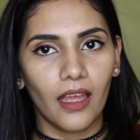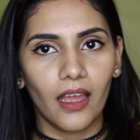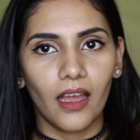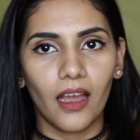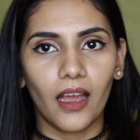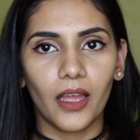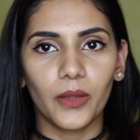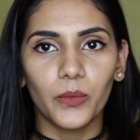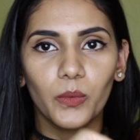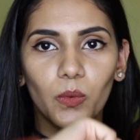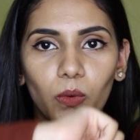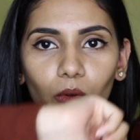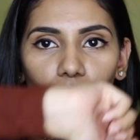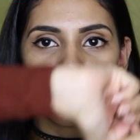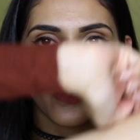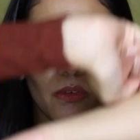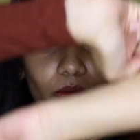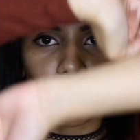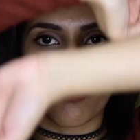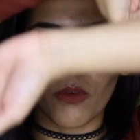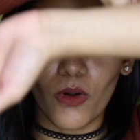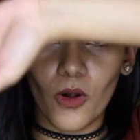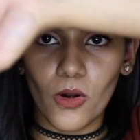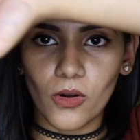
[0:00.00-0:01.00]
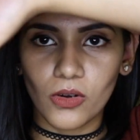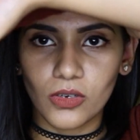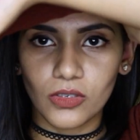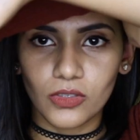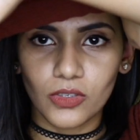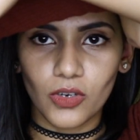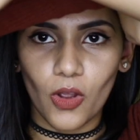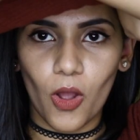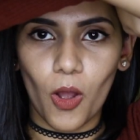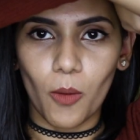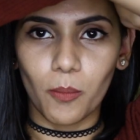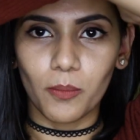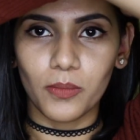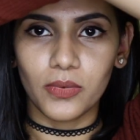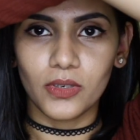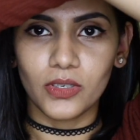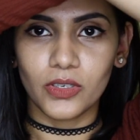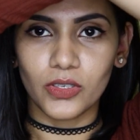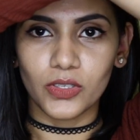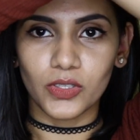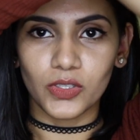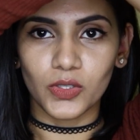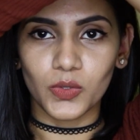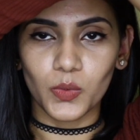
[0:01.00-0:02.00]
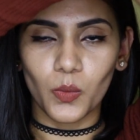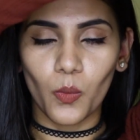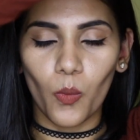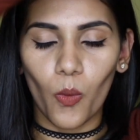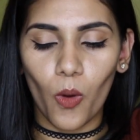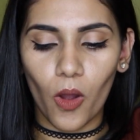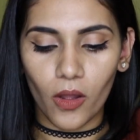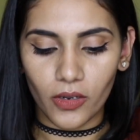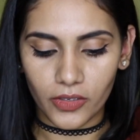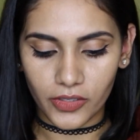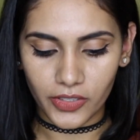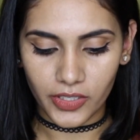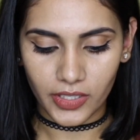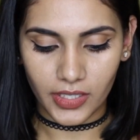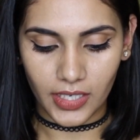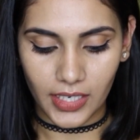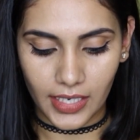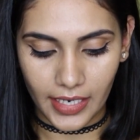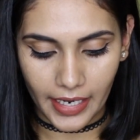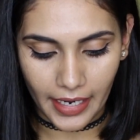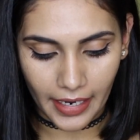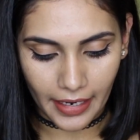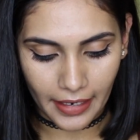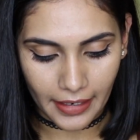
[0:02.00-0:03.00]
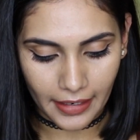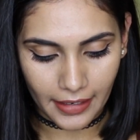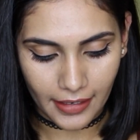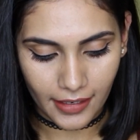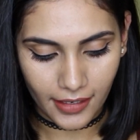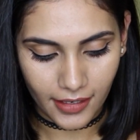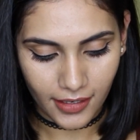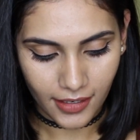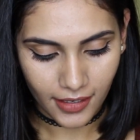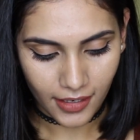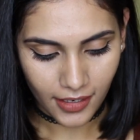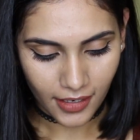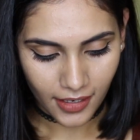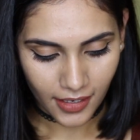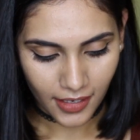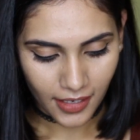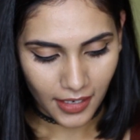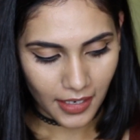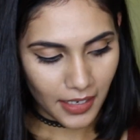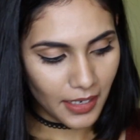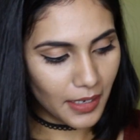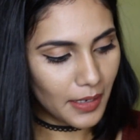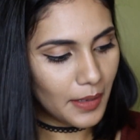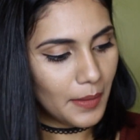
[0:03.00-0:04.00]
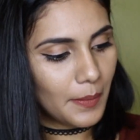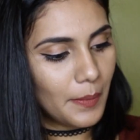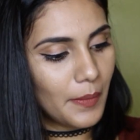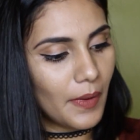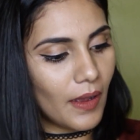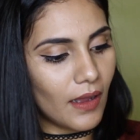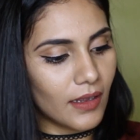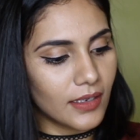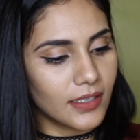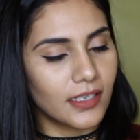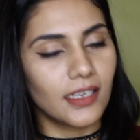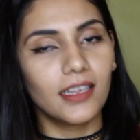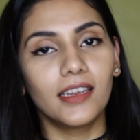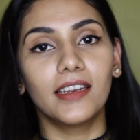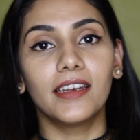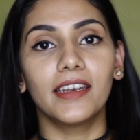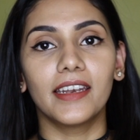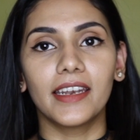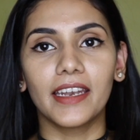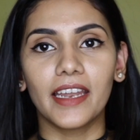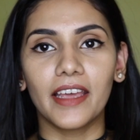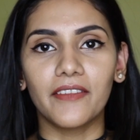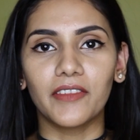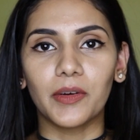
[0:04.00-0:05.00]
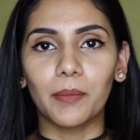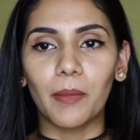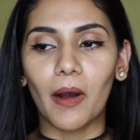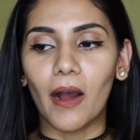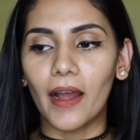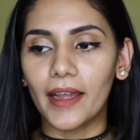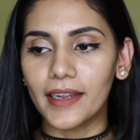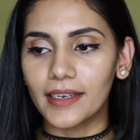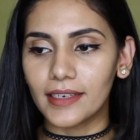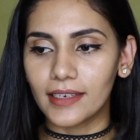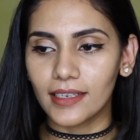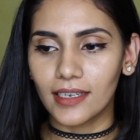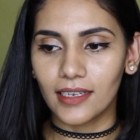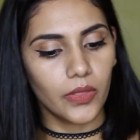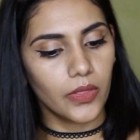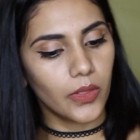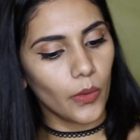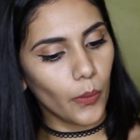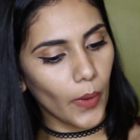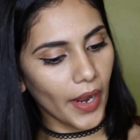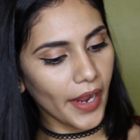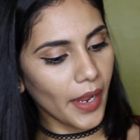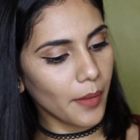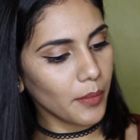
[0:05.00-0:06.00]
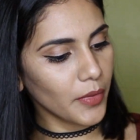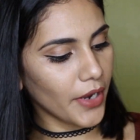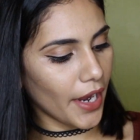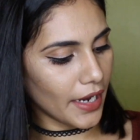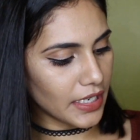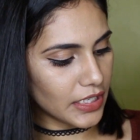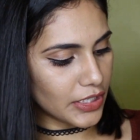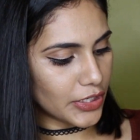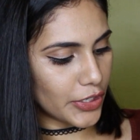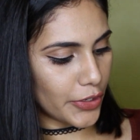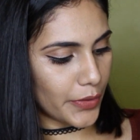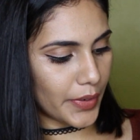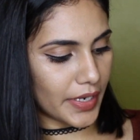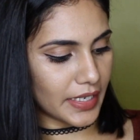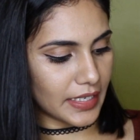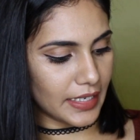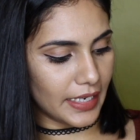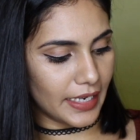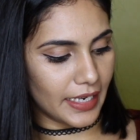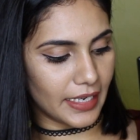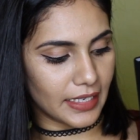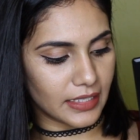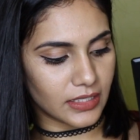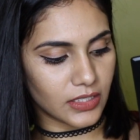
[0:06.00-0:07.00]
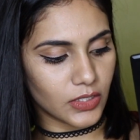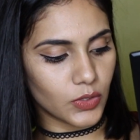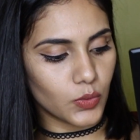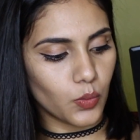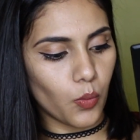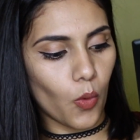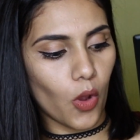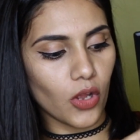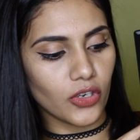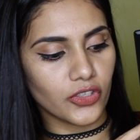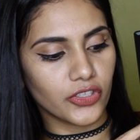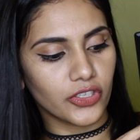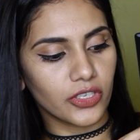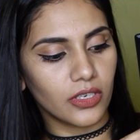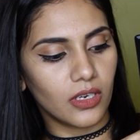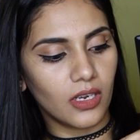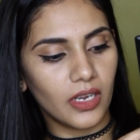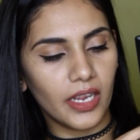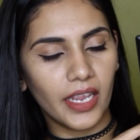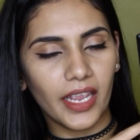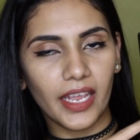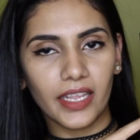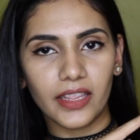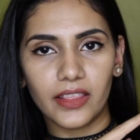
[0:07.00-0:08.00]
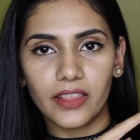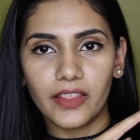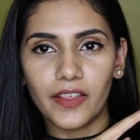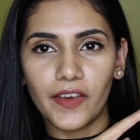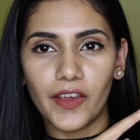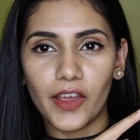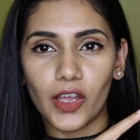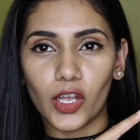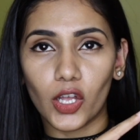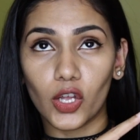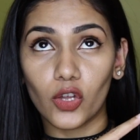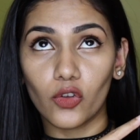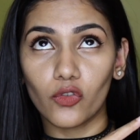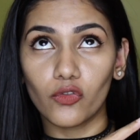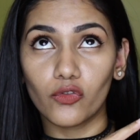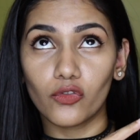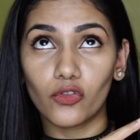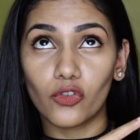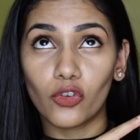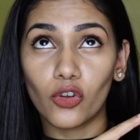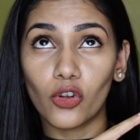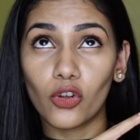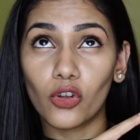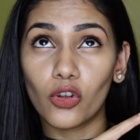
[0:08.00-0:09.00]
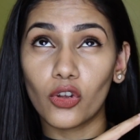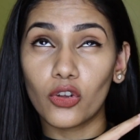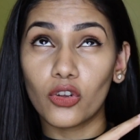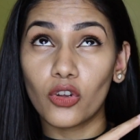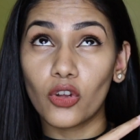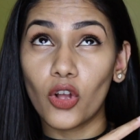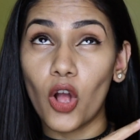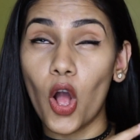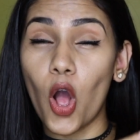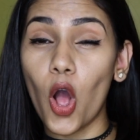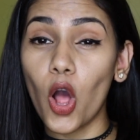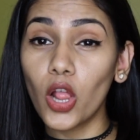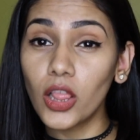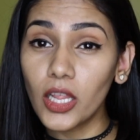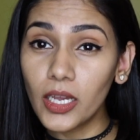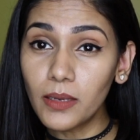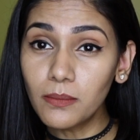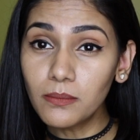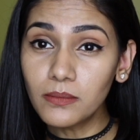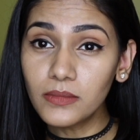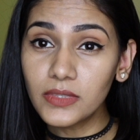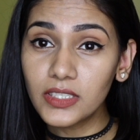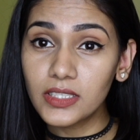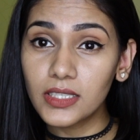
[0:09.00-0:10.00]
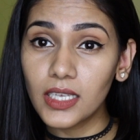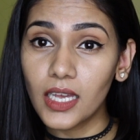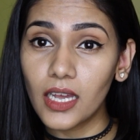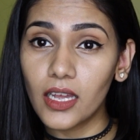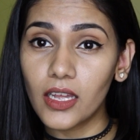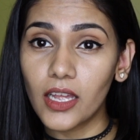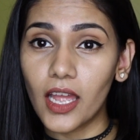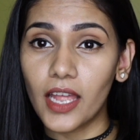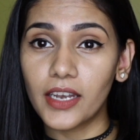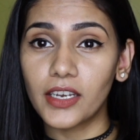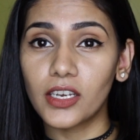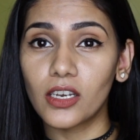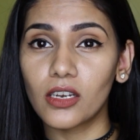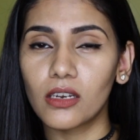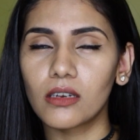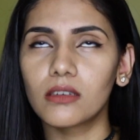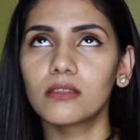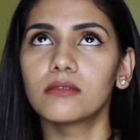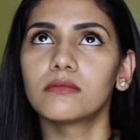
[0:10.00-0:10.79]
I wore the wrong top to swatch today, but never mind. The way I'm going to do it is swatch the columns, and